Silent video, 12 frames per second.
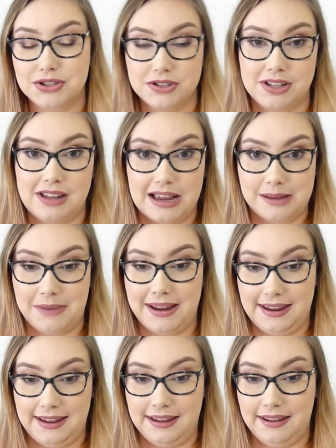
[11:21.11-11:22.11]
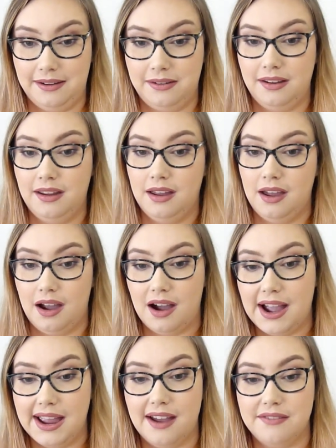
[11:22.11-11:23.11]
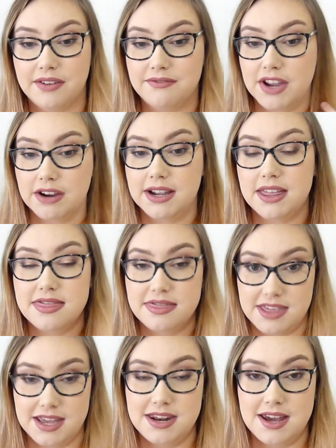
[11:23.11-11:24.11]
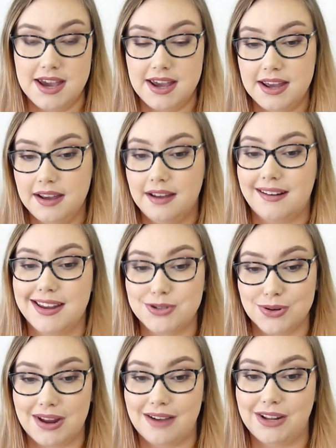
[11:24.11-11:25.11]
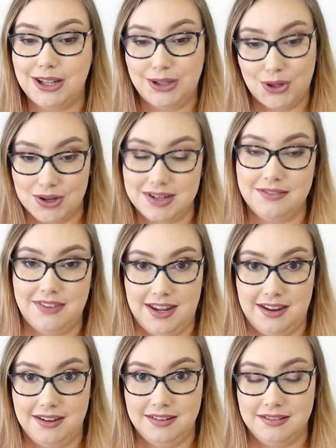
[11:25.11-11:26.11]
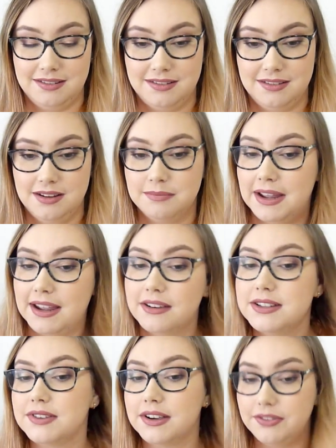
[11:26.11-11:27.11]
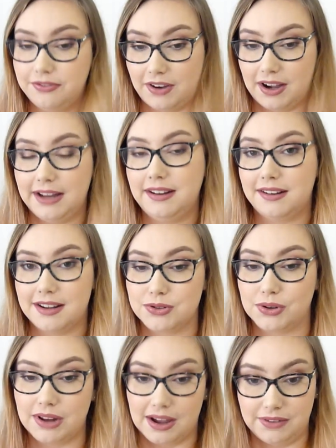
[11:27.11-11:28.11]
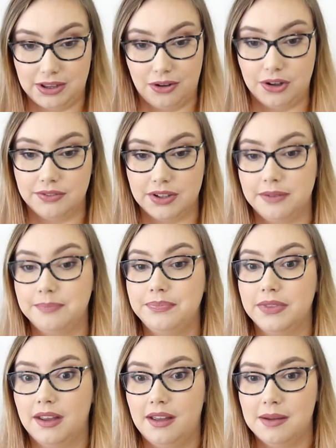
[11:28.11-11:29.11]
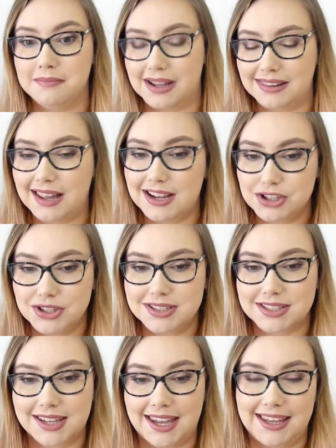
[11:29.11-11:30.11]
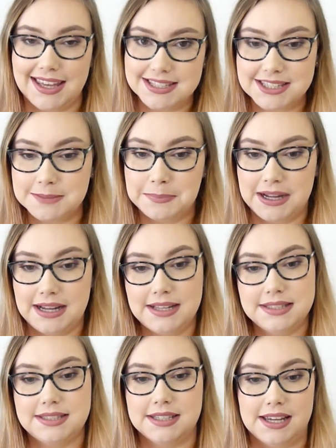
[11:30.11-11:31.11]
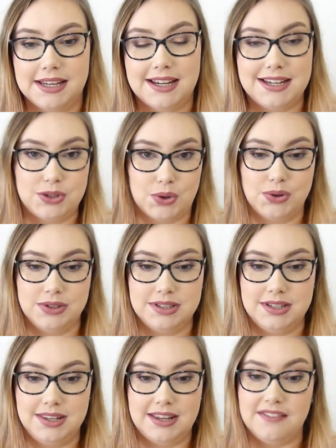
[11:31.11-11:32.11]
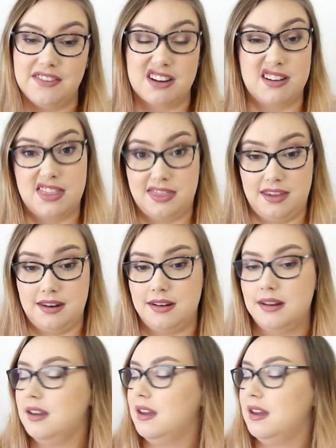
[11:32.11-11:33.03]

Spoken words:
like my hair. I have very thin hair and I don't have a lot of hair. My hair is very fine and I don't have a lot of it. My lashes can get sparse and they're very thin.